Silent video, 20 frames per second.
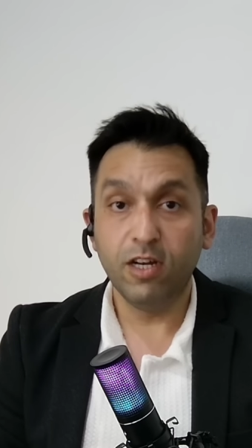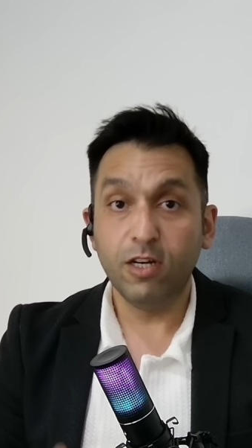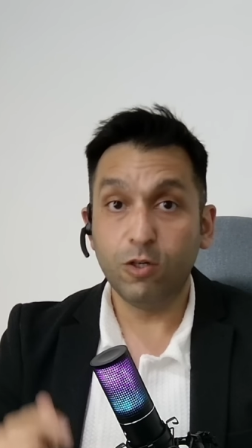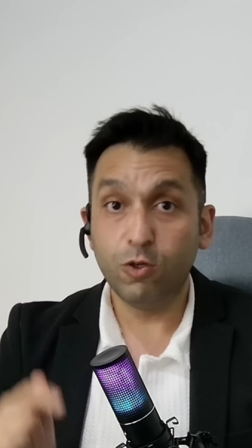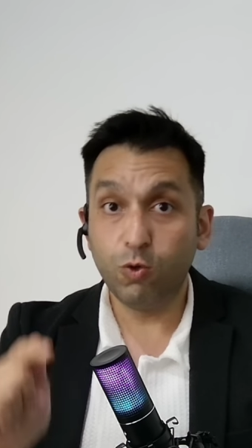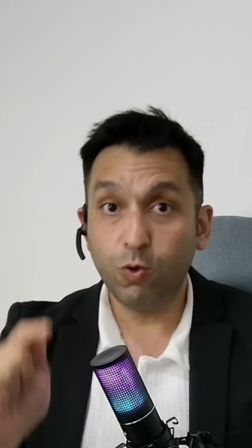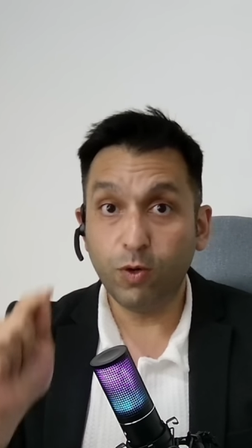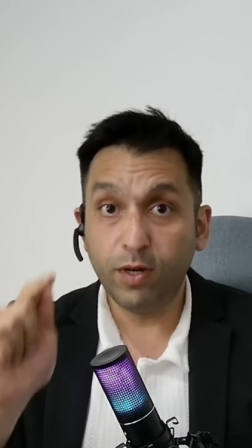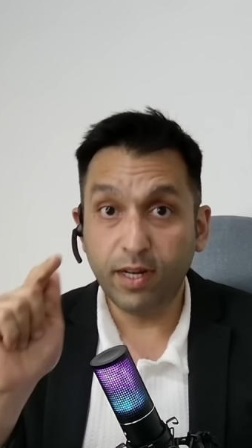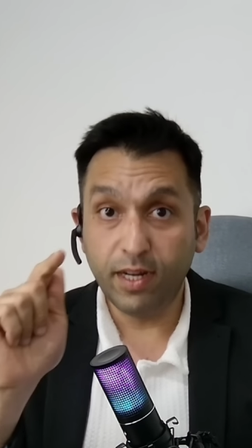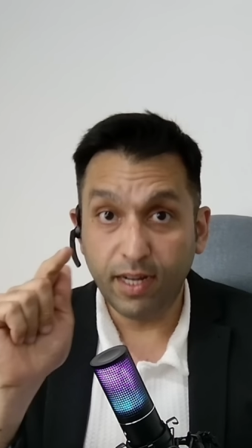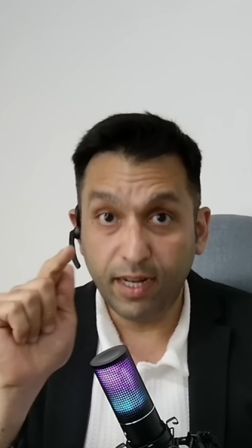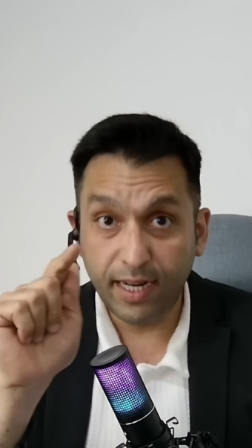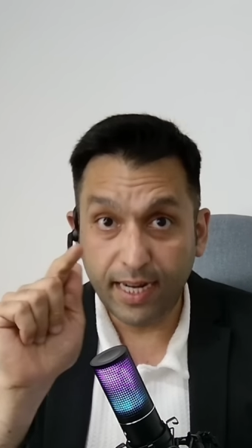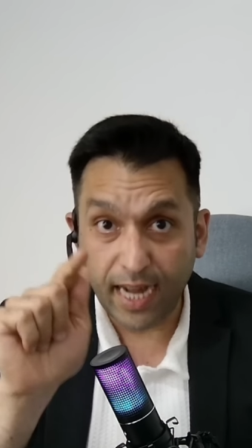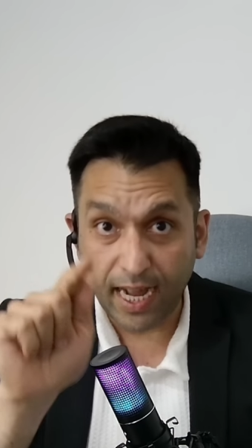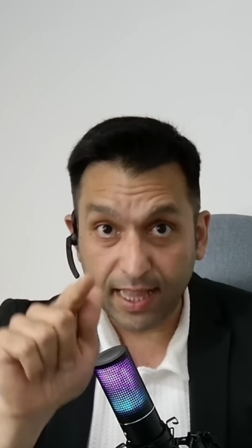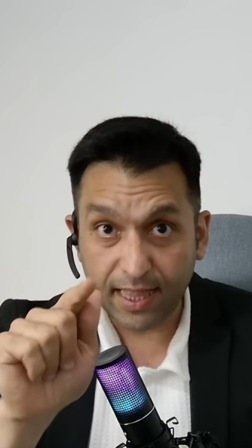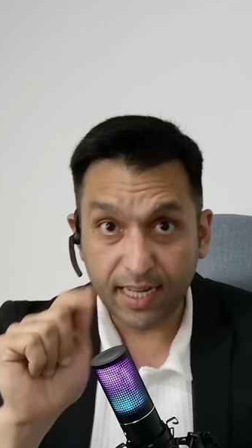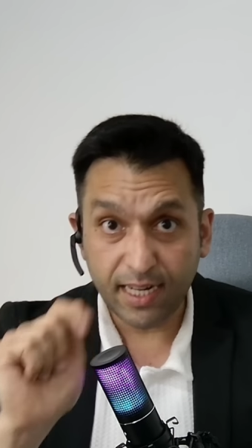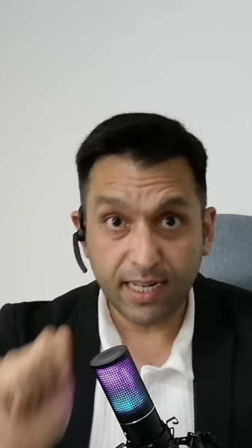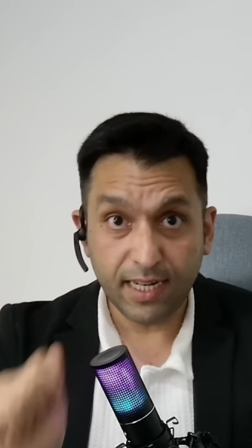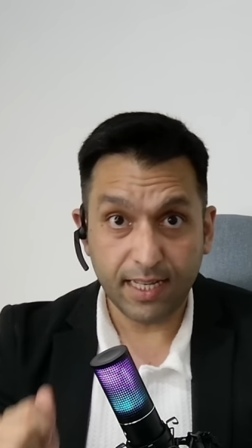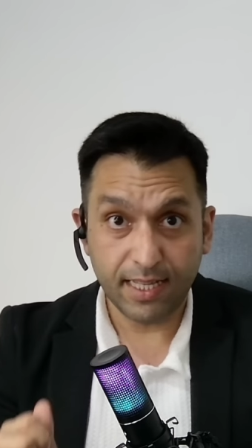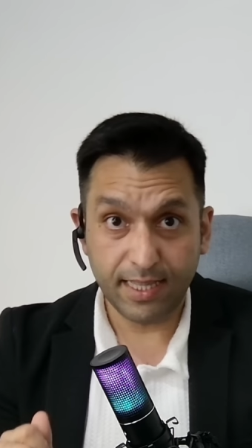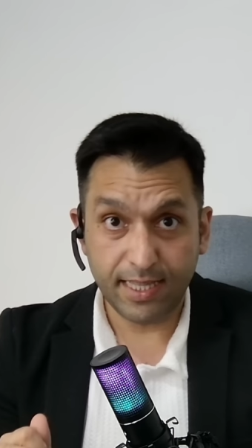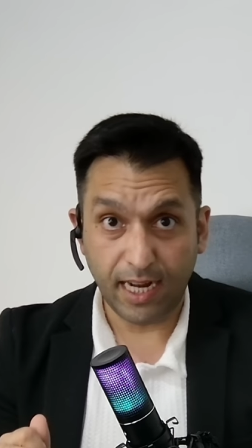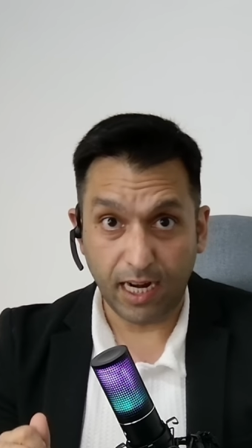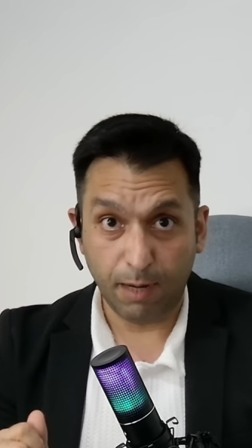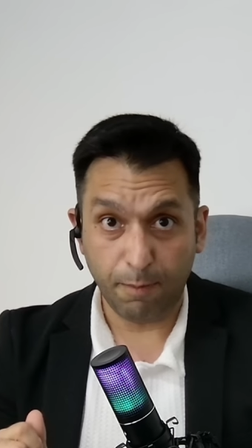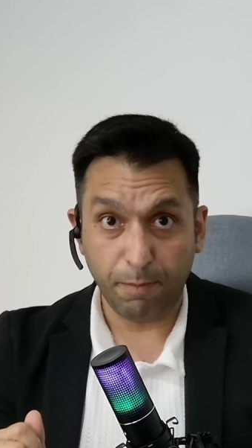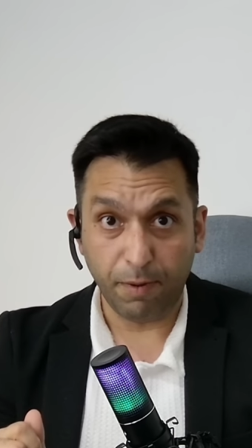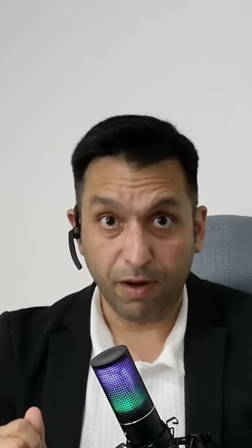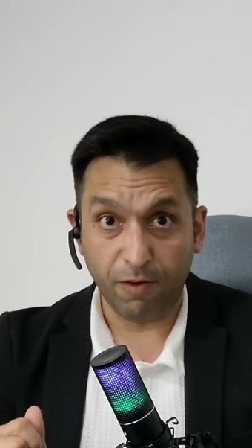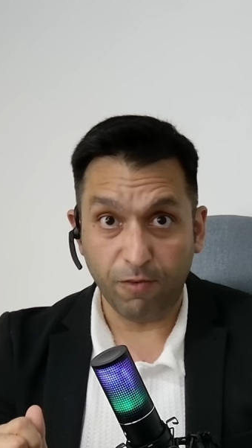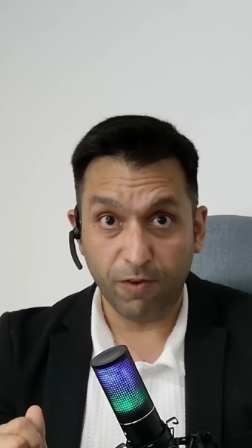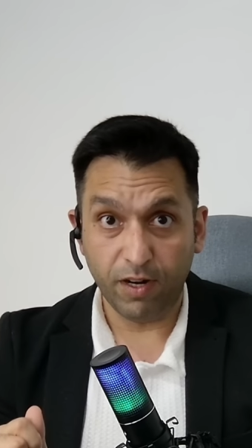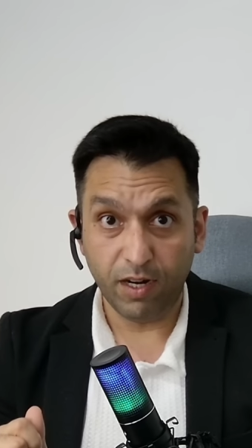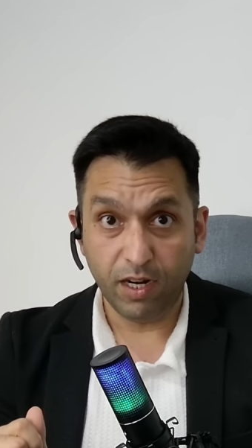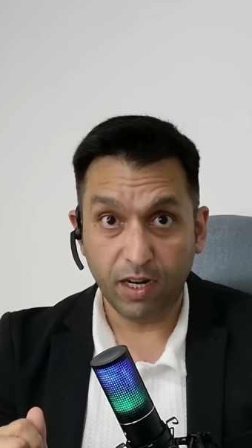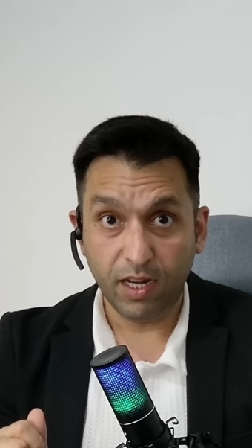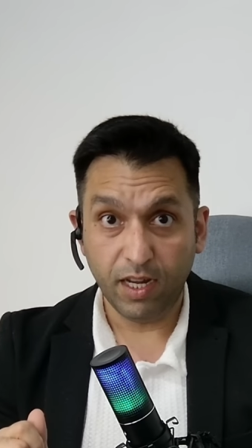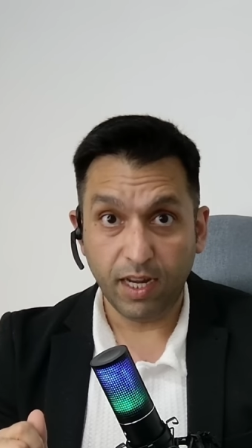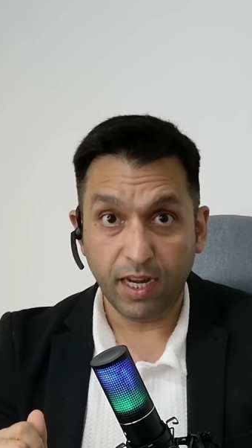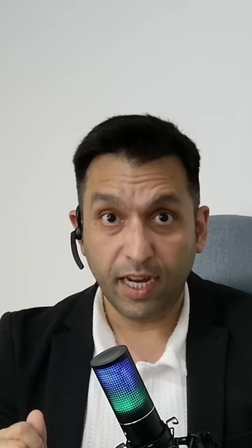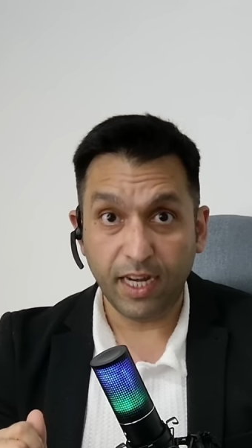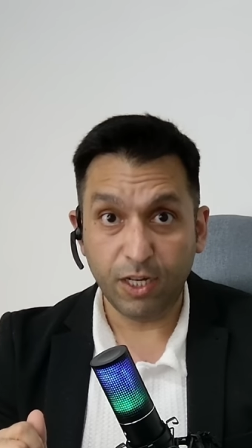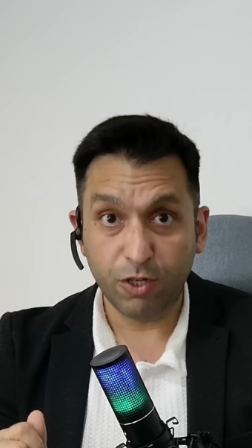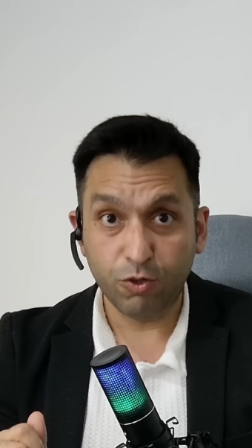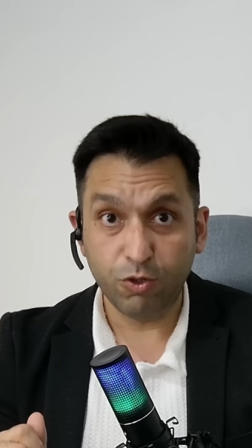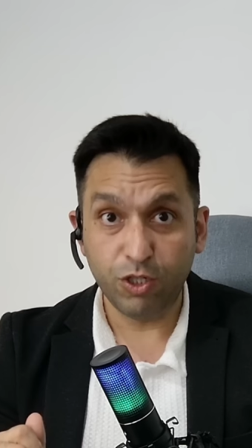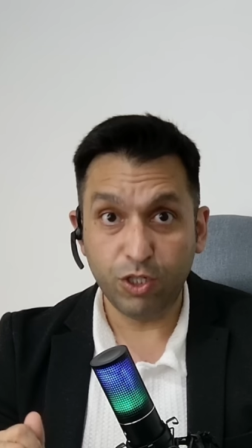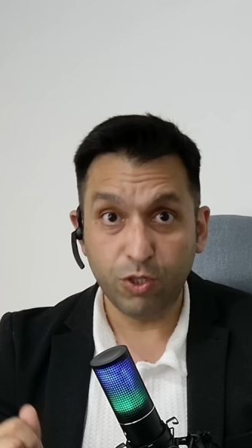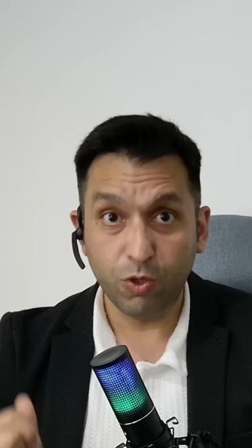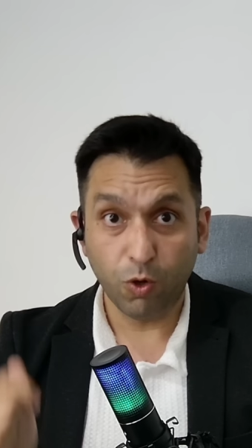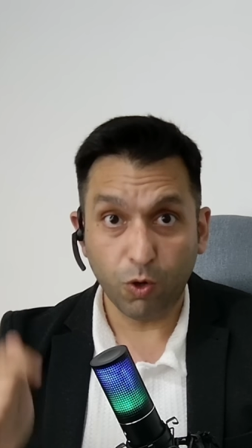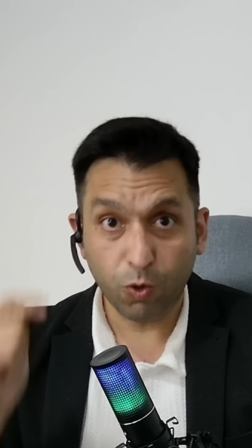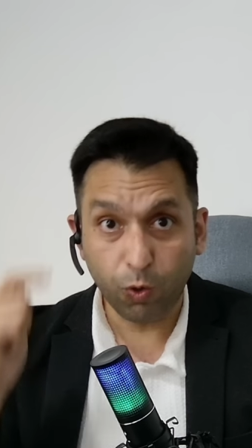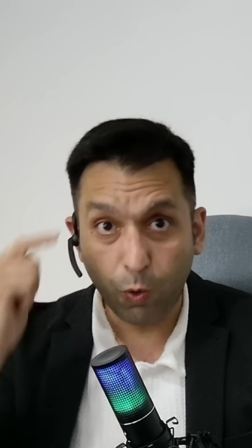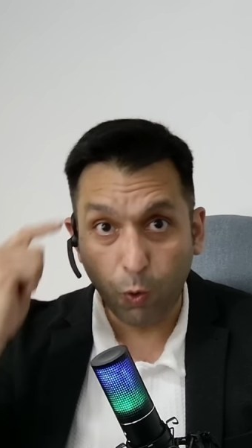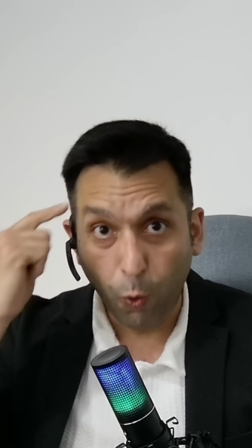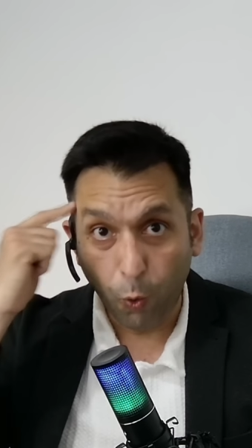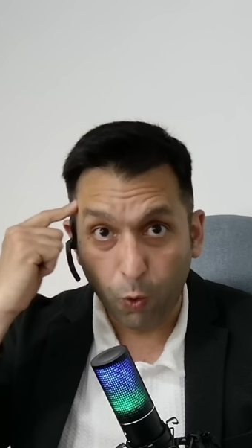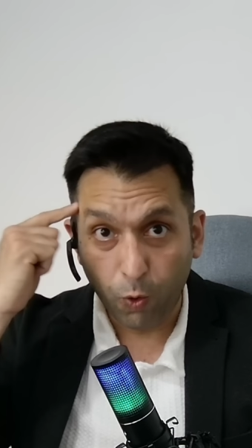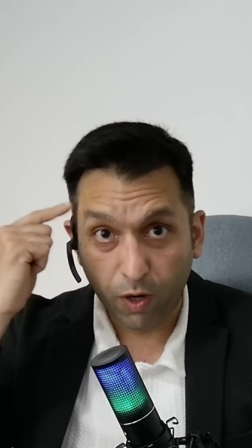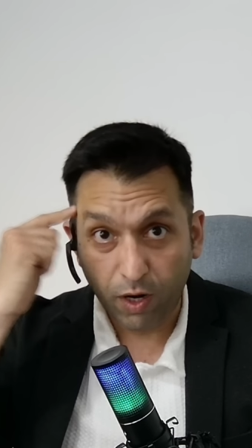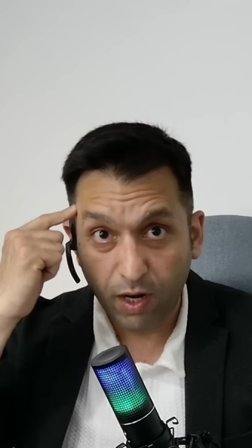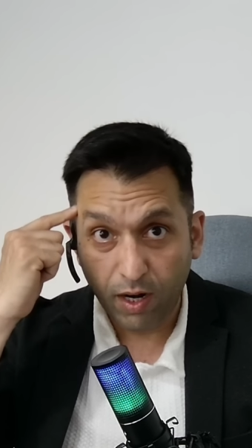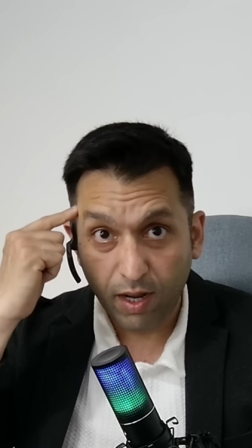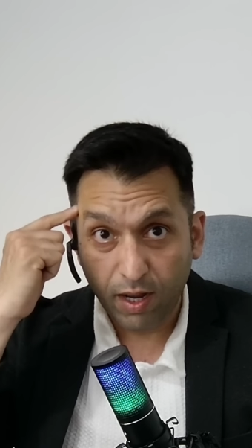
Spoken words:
to gather that power into your core.